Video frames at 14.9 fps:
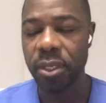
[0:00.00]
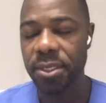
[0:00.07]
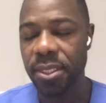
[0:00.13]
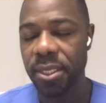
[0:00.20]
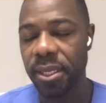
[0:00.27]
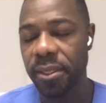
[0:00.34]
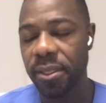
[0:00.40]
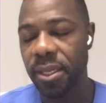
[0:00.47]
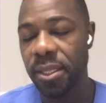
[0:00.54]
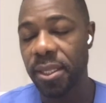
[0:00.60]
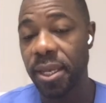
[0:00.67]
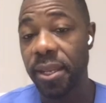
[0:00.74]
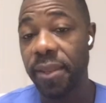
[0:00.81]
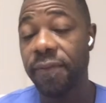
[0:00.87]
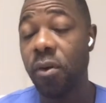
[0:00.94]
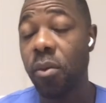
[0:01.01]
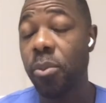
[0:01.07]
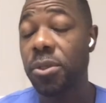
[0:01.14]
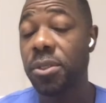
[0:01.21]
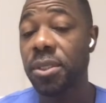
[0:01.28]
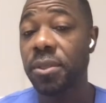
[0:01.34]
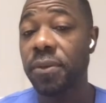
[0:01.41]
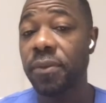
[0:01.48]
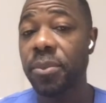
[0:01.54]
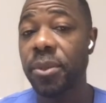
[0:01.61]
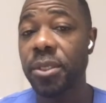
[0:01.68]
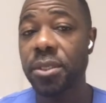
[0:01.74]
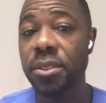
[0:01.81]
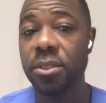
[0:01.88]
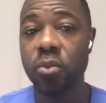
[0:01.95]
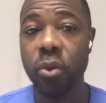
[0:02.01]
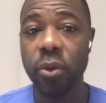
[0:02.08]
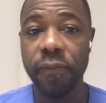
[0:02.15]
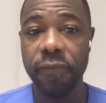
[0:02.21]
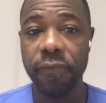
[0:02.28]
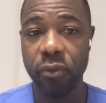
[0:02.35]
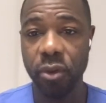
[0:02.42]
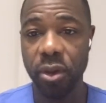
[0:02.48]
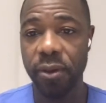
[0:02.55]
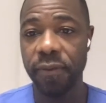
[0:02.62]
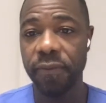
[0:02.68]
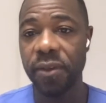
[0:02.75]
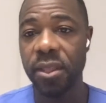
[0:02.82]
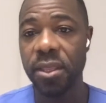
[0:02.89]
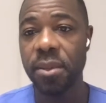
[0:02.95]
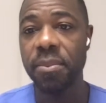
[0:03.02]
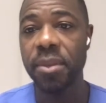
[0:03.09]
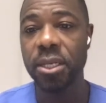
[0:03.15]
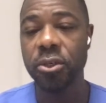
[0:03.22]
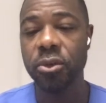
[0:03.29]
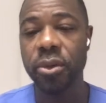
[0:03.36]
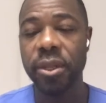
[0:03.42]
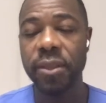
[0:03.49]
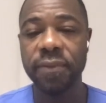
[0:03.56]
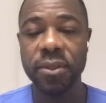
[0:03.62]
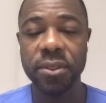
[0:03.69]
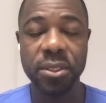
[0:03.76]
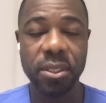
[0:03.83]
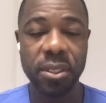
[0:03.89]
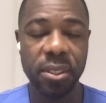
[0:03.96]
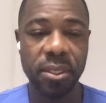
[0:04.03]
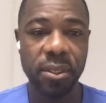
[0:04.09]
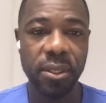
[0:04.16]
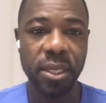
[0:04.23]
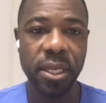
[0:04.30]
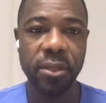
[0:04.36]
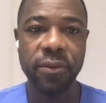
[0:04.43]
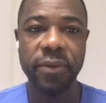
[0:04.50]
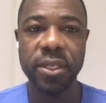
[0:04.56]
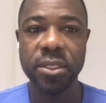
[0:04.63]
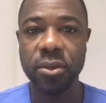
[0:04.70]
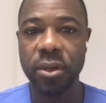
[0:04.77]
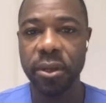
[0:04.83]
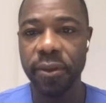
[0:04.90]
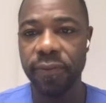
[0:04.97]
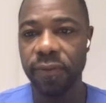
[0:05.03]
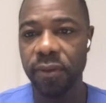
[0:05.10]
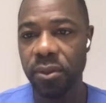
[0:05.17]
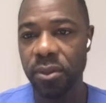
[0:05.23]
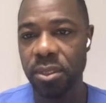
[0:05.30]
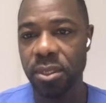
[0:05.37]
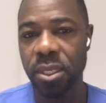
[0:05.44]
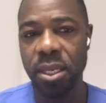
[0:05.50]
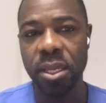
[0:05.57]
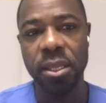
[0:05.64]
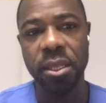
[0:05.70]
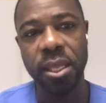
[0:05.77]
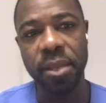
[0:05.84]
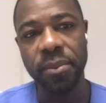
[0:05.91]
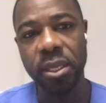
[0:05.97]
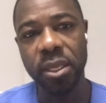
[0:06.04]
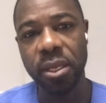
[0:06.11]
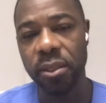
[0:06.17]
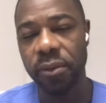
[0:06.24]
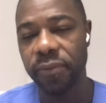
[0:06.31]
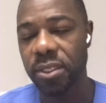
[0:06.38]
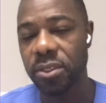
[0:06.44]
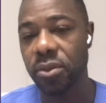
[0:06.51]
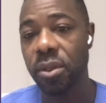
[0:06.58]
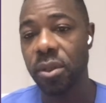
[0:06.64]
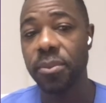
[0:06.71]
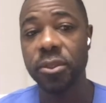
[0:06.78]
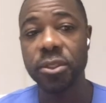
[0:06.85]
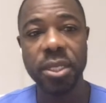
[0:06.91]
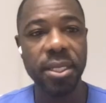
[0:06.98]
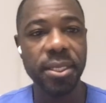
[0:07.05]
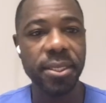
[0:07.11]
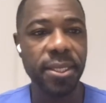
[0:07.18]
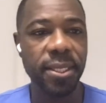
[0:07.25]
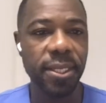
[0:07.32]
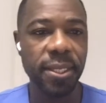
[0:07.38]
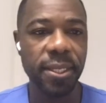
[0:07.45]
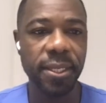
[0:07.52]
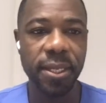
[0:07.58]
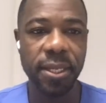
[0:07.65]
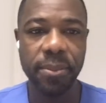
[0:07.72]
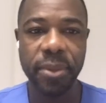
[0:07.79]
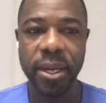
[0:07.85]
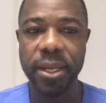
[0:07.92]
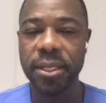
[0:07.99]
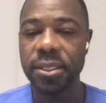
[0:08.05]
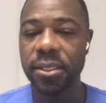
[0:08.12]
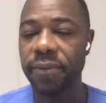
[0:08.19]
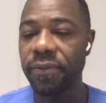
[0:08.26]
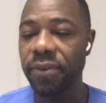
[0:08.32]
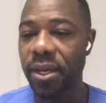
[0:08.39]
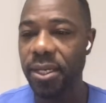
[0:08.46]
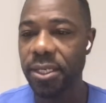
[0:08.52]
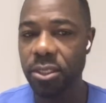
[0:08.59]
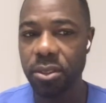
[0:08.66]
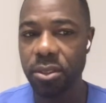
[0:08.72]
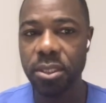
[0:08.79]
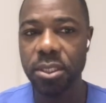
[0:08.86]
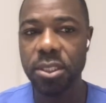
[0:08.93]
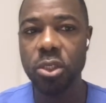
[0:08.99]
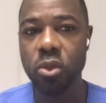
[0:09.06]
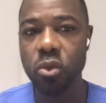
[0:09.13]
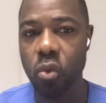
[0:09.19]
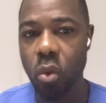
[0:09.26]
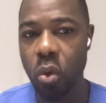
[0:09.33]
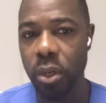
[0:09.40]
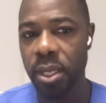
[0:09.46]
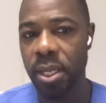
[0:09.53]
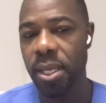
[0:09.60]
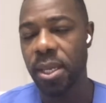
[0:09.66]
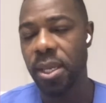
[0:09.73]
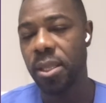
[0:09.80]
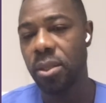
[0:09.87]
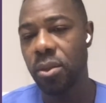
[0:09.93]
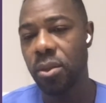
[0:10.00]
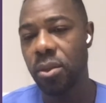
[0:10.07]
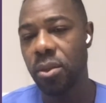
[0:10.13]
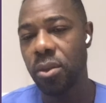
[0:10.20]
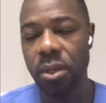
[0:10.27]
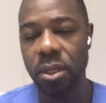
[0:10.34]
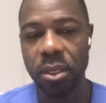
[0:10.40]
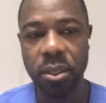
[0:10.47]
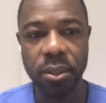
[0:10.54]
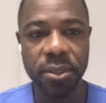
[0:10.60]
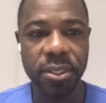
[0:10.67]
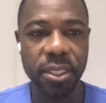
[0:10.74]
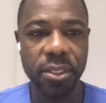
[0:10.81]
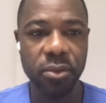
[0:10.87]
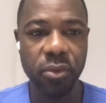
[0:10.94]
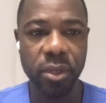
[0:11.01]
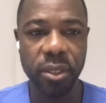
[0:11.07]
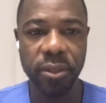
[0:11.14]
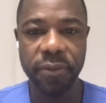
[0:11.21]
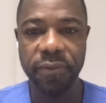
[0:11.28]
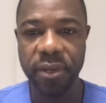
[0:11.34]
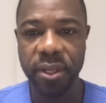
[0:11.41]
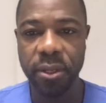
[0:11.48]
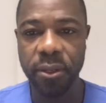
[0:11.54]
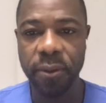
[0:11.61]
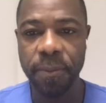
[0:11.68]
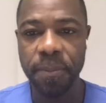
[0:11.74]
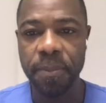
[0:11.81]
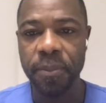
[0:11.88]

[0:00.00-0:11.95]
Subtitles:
see that 94% of the patients were free of any major adverse cardiovascular events, namely cardiovascular mortality, myocardial infarction, stroke, new onset renal failure.